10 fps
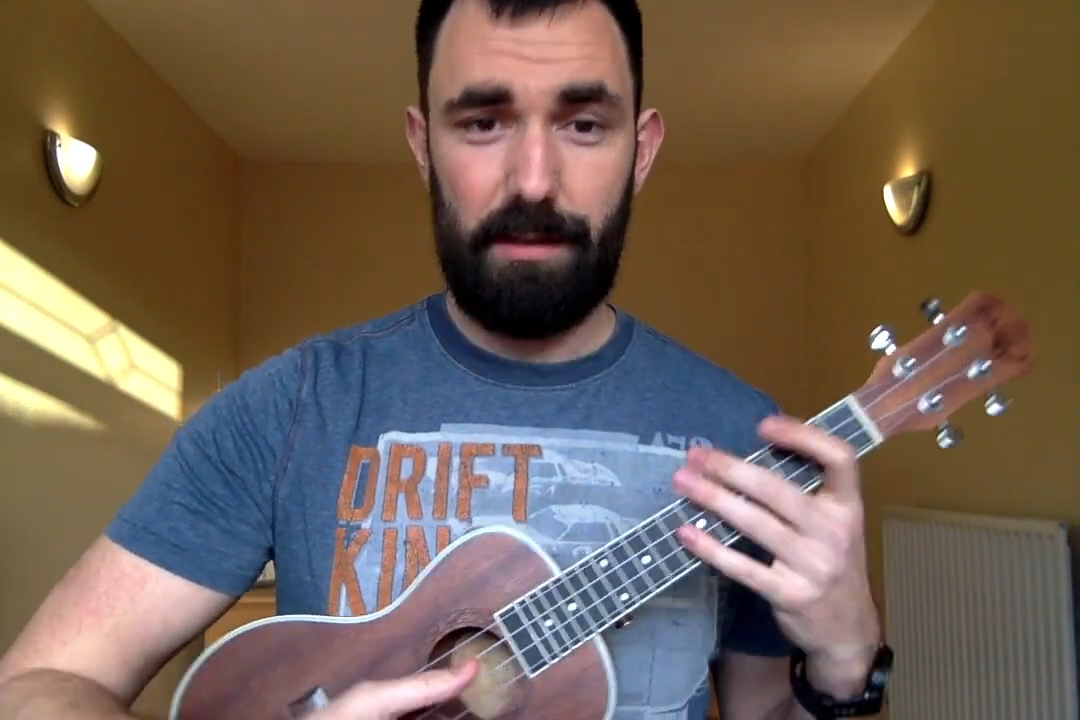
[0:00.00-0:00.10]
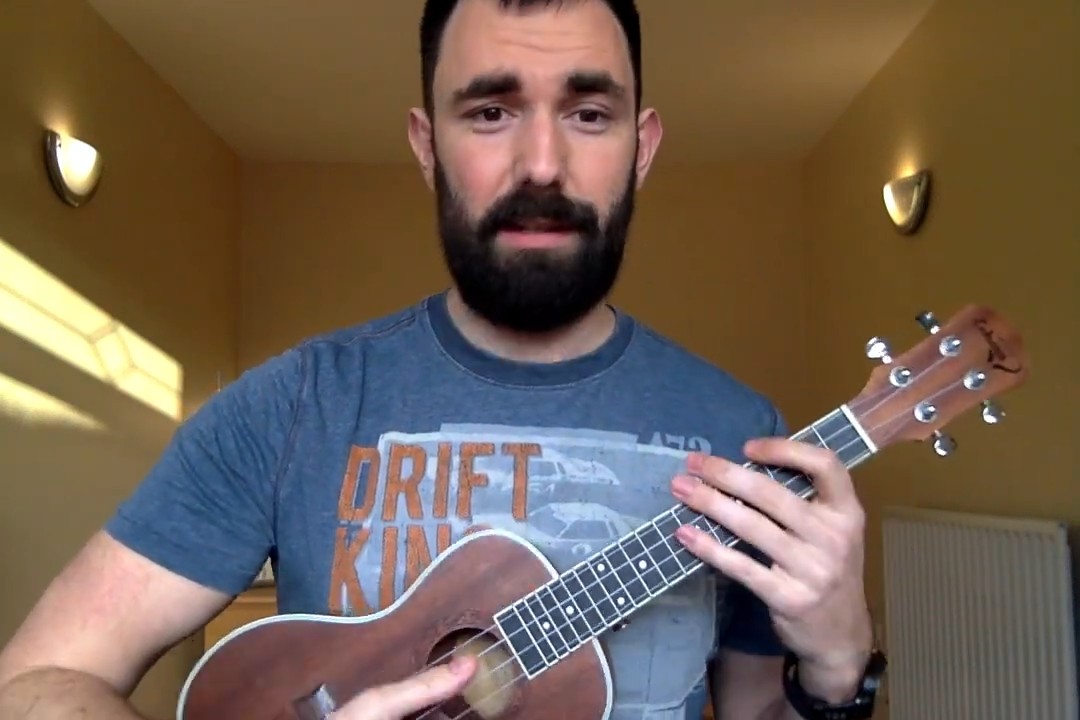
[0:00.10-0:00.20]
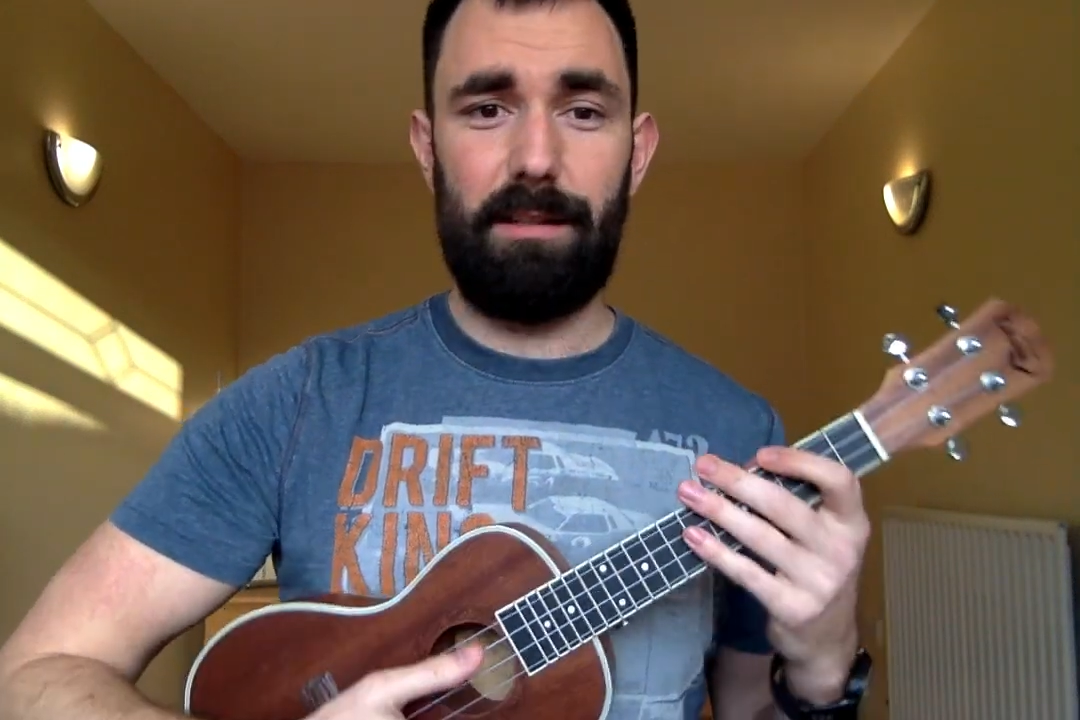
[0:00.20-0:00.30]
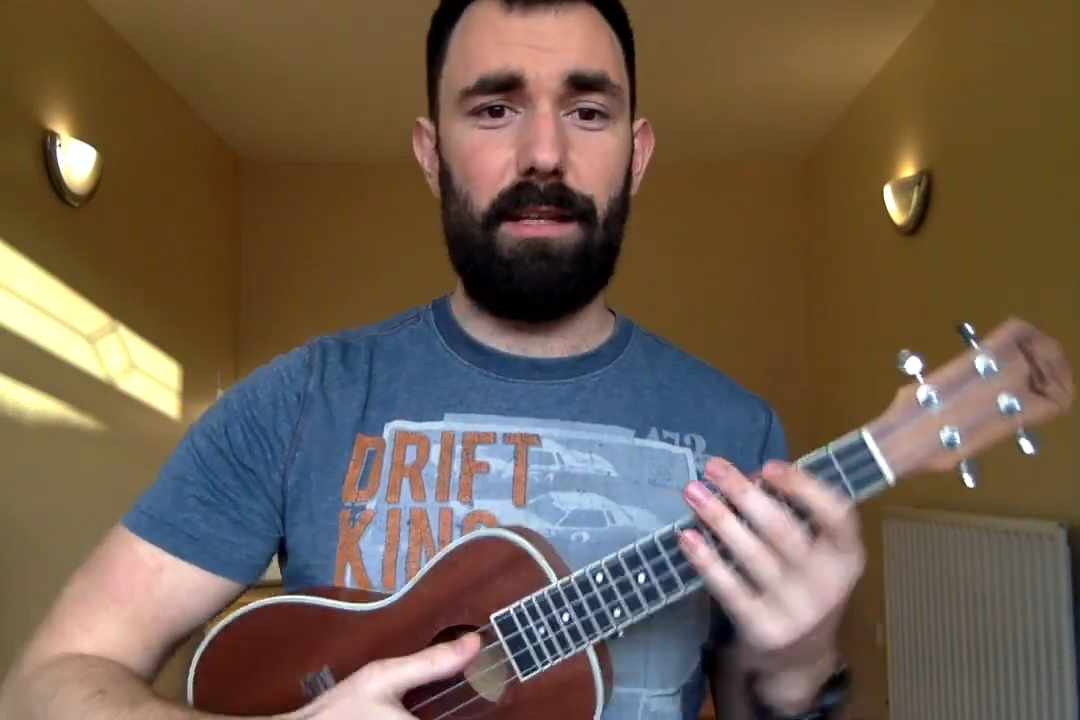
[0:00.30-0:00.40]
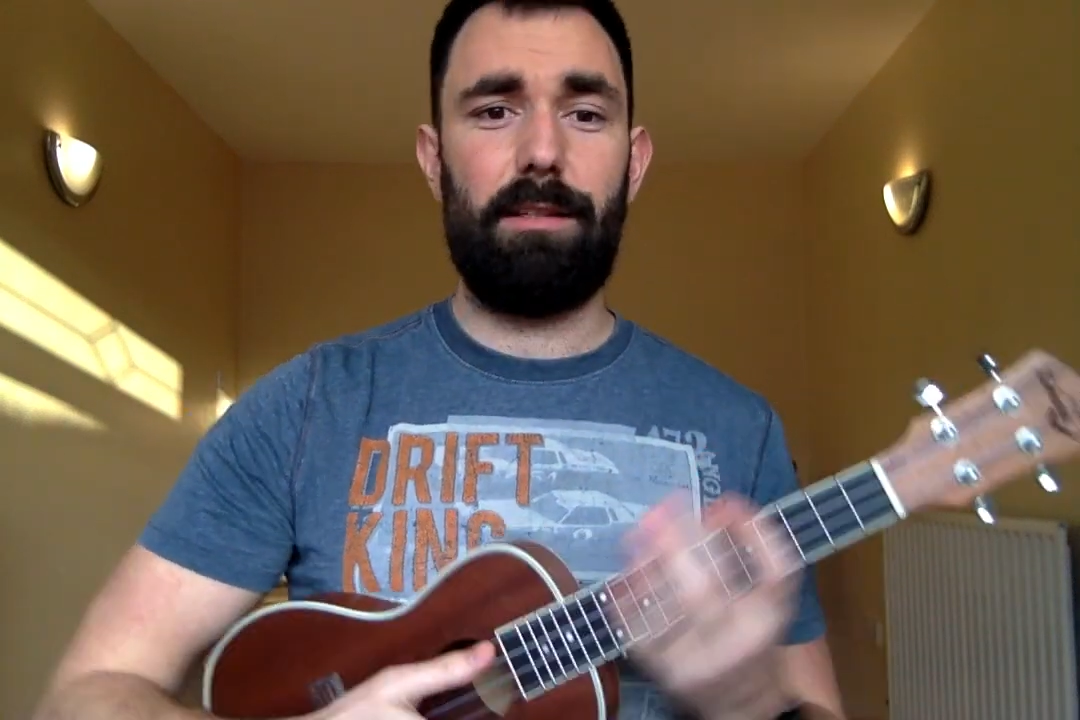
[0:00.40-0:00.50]

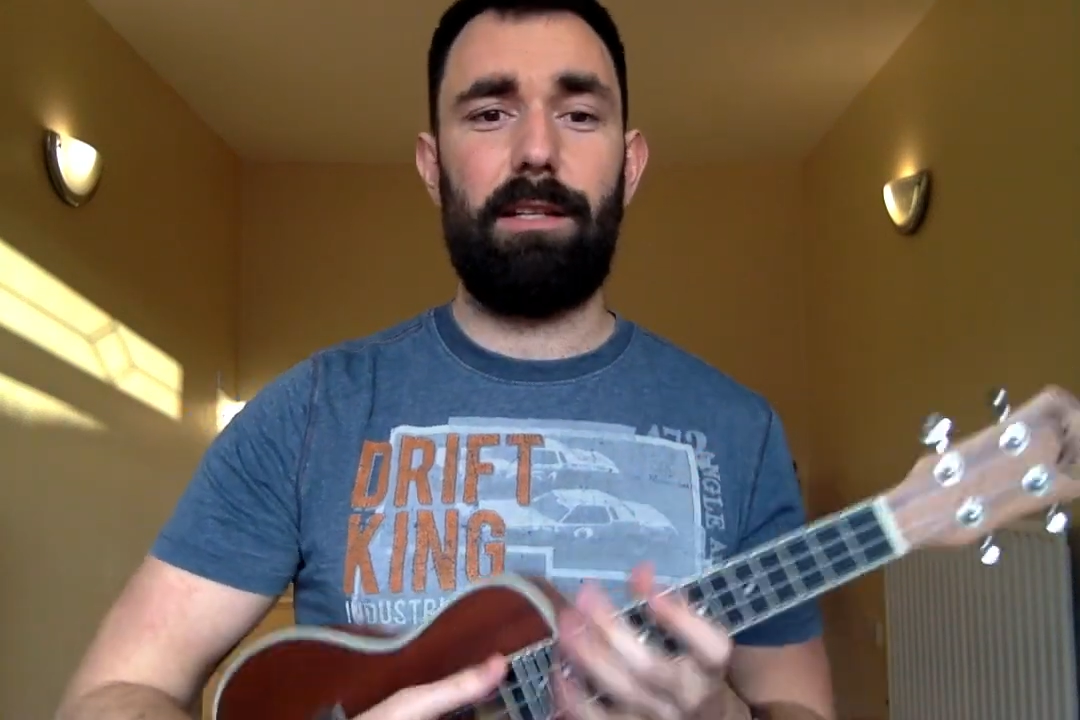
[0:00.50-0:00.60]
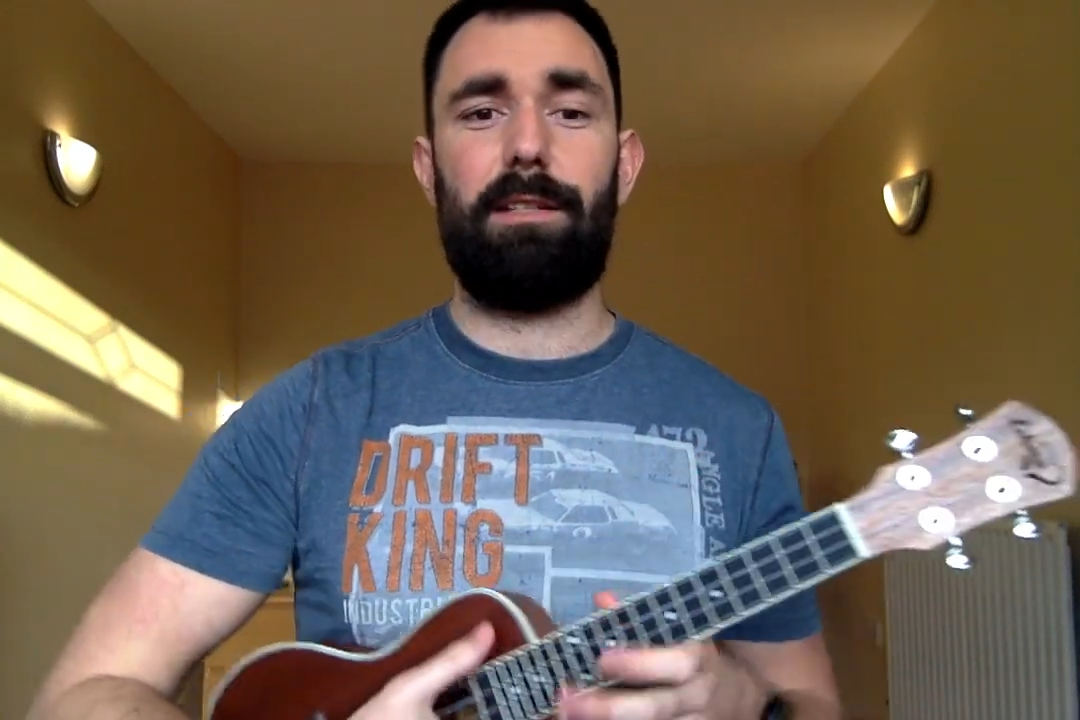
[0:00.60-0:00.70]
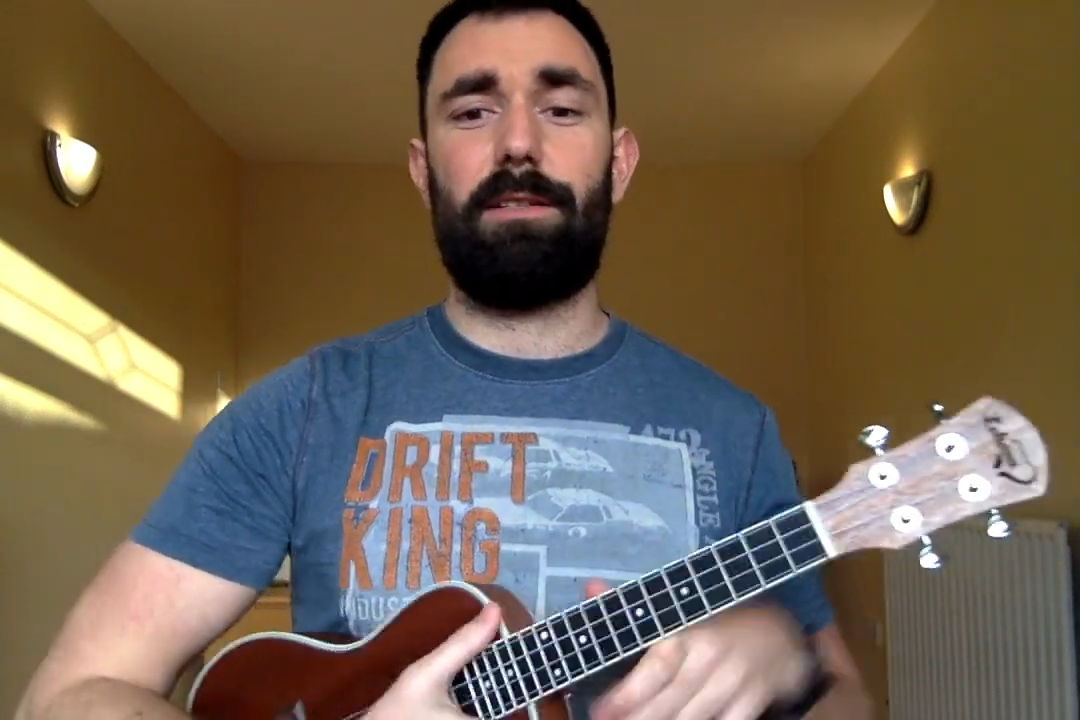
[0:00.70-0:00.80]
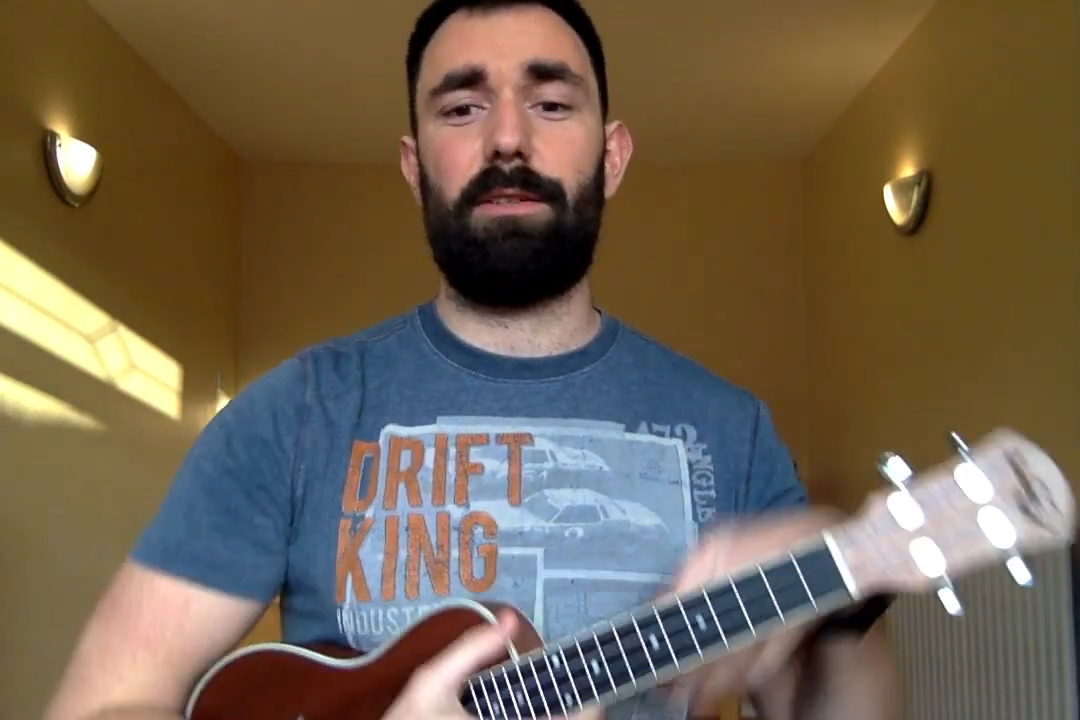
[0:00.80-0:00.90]
it's